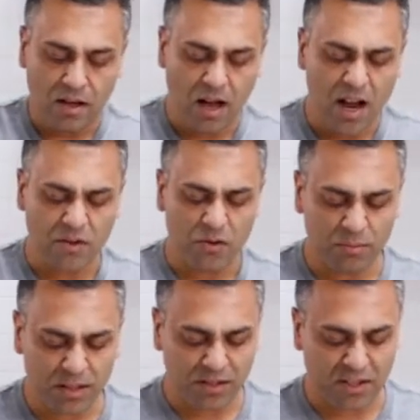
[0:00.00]
I
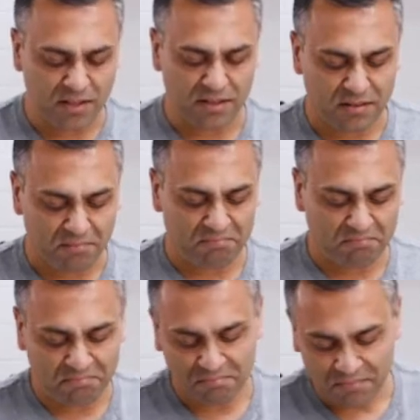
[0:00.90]
normally just
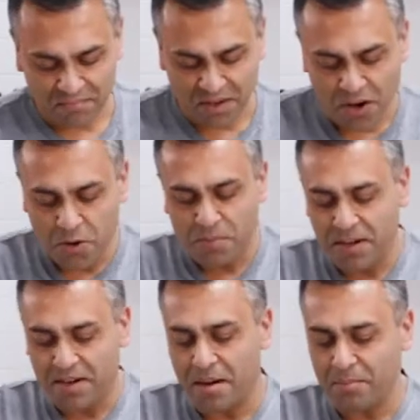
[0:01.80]

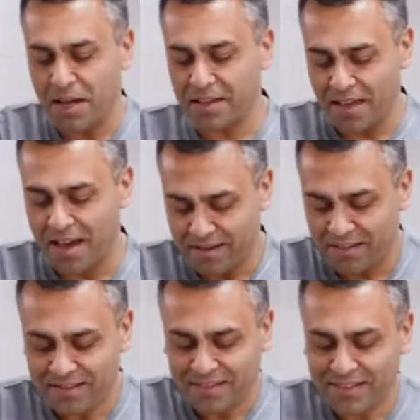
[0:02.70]
open it up like
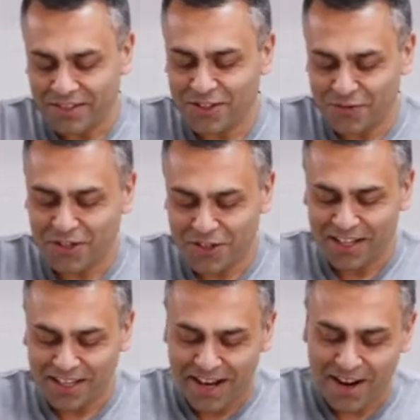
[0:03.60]
that,
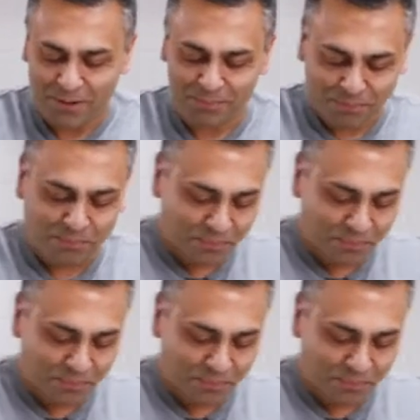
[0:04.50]
stretching it out